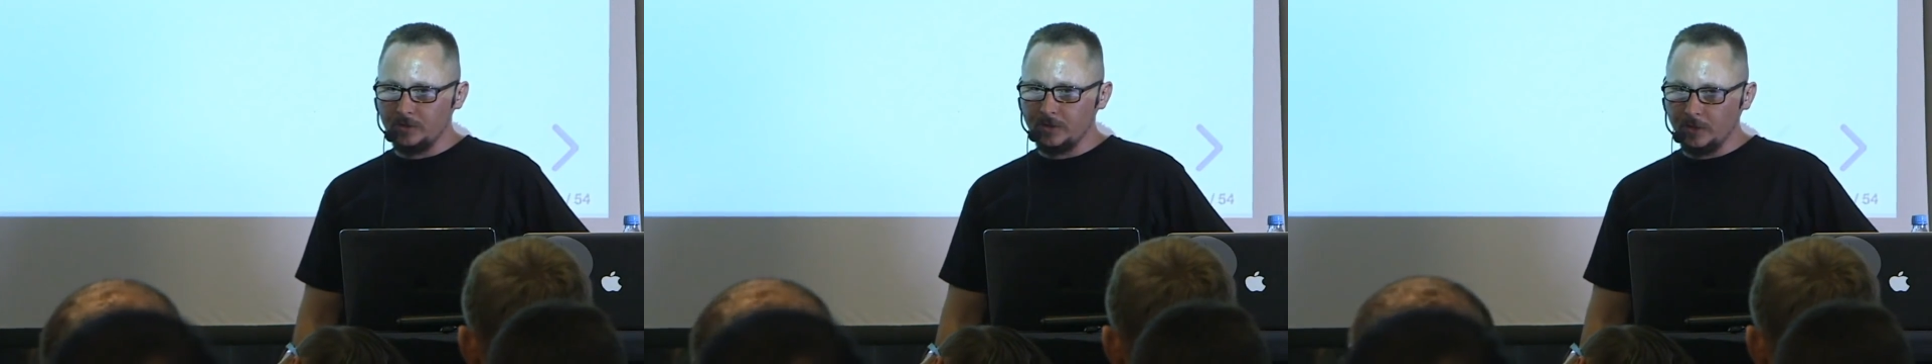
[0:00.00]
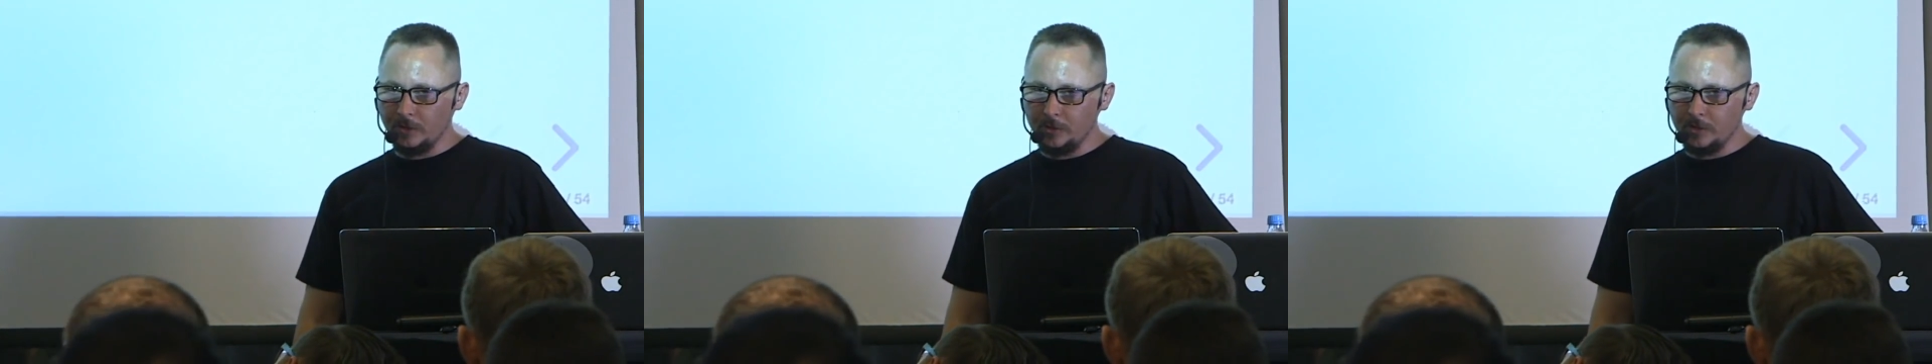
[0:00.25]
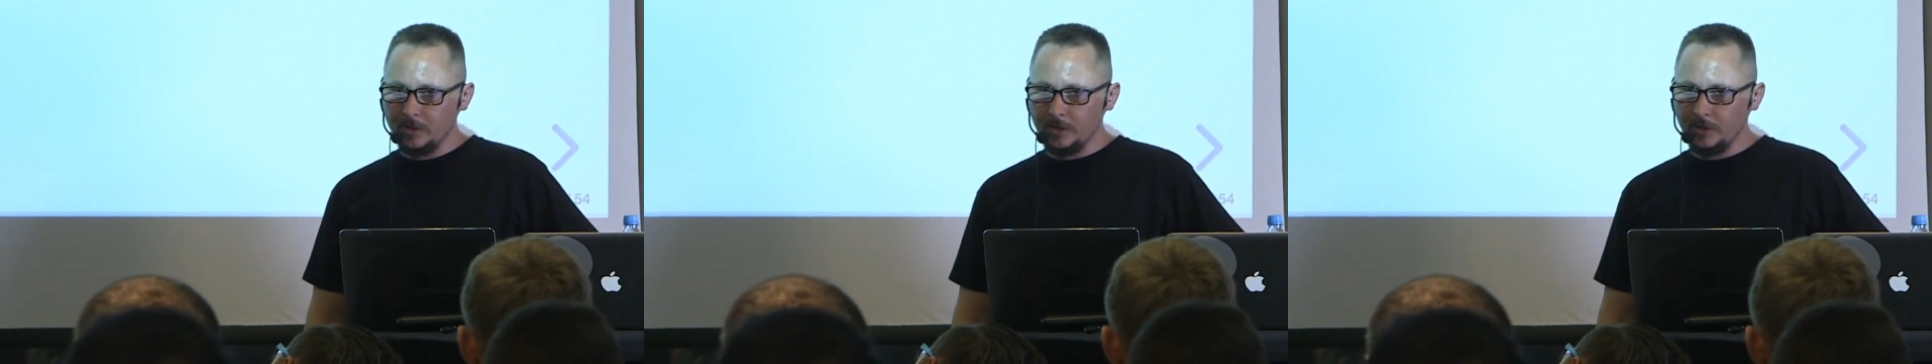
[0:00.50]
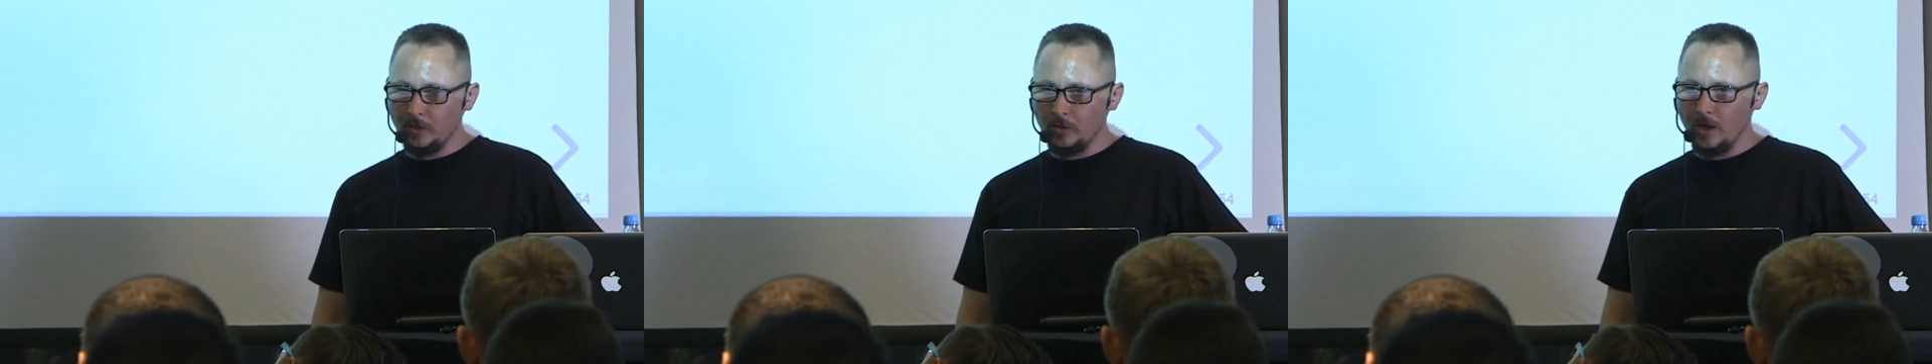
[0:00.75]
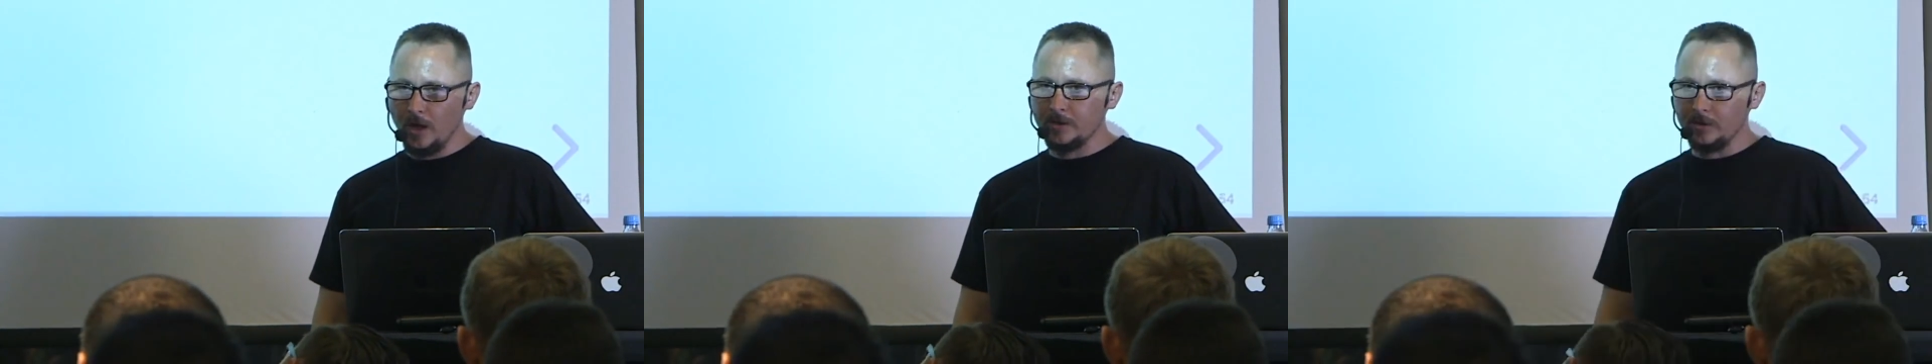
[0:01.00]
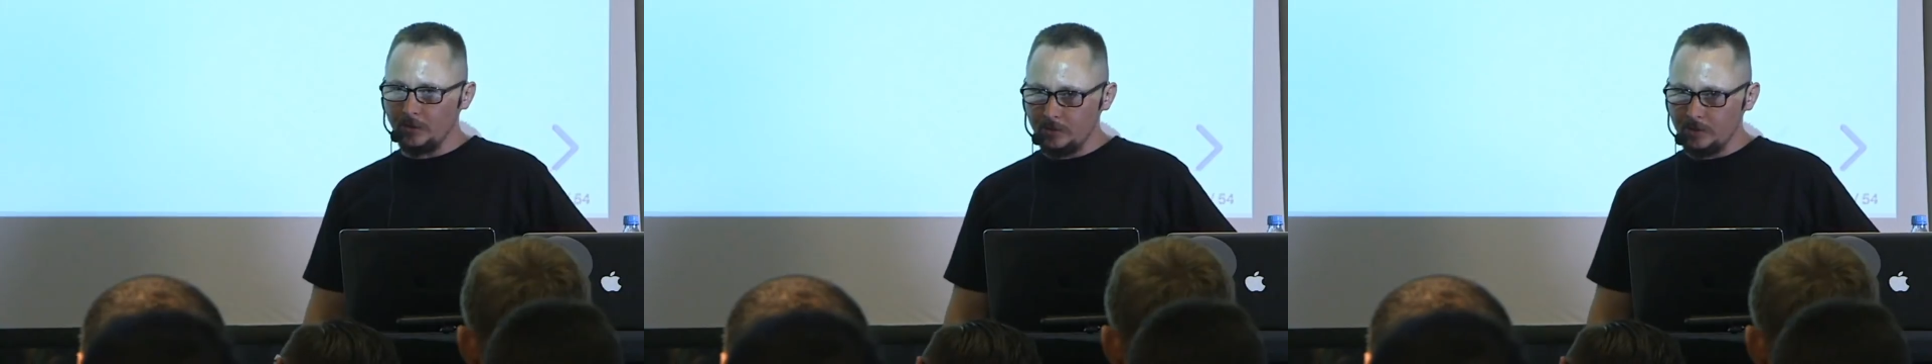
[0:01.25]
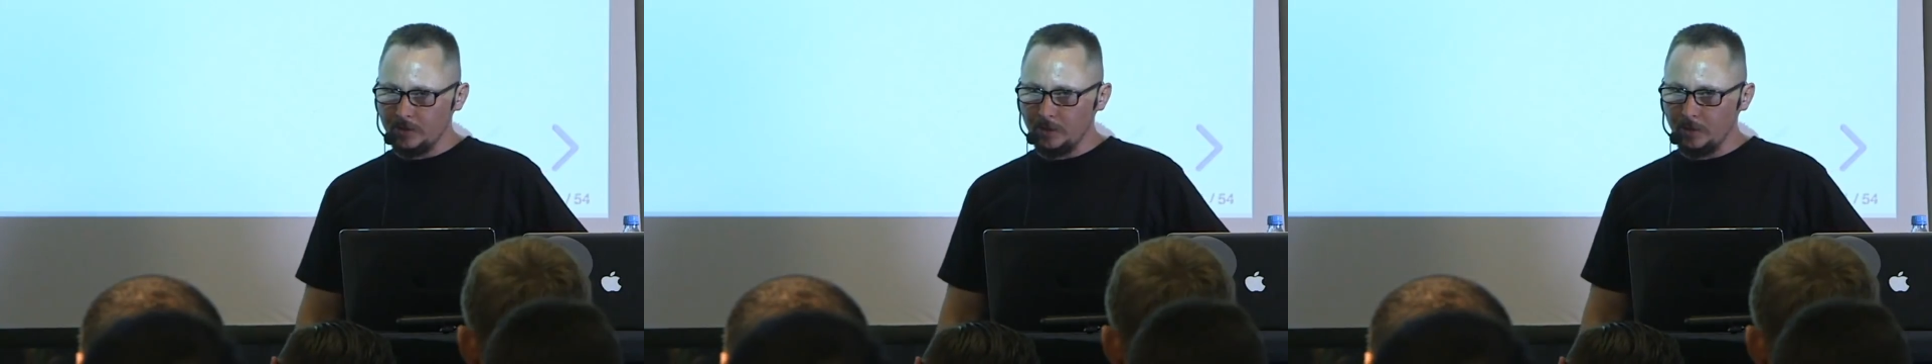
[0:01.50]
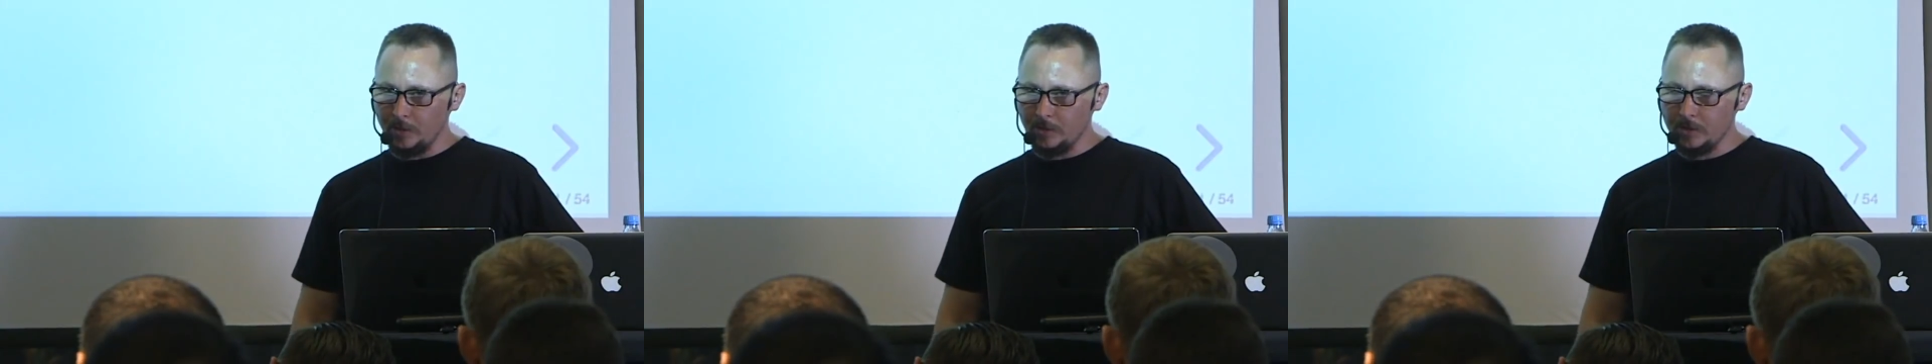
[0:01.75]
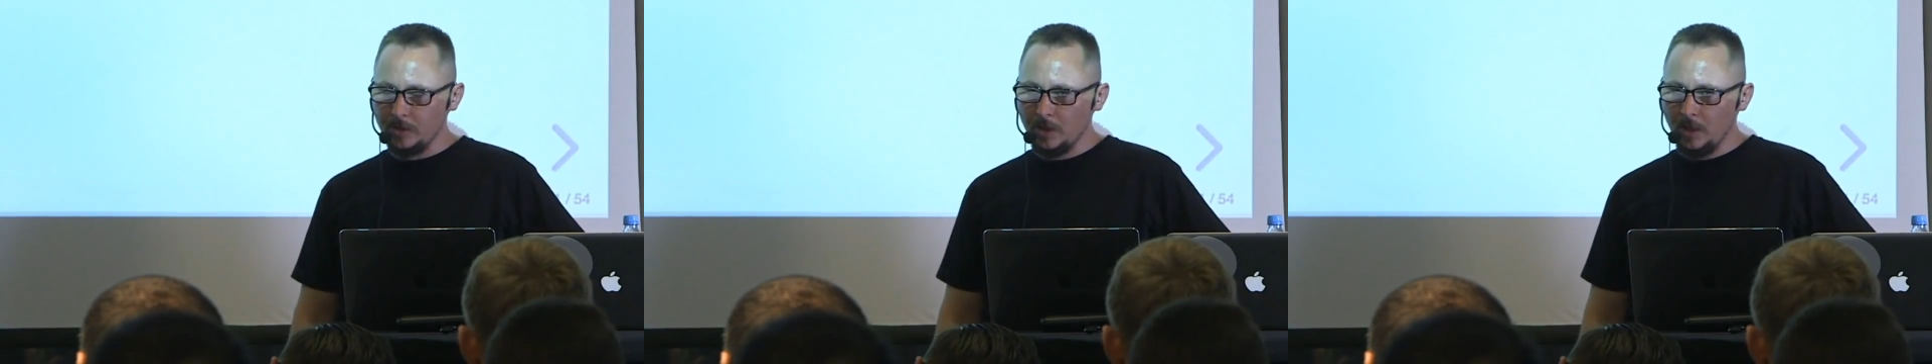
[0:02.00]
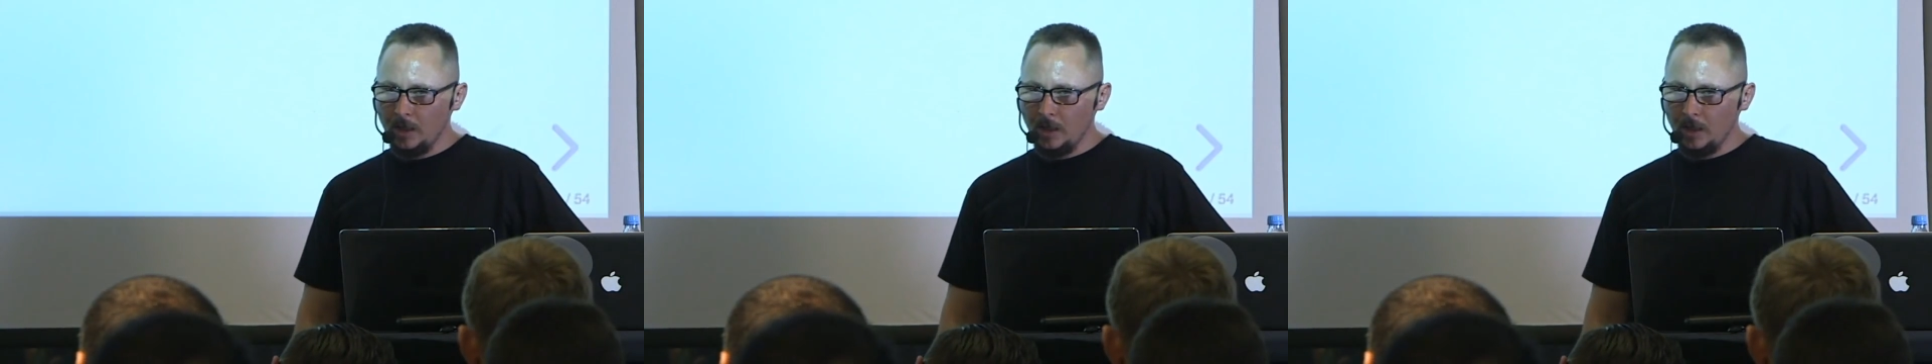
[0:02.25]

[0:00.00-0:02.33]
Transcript: synchronously or asynchronously, because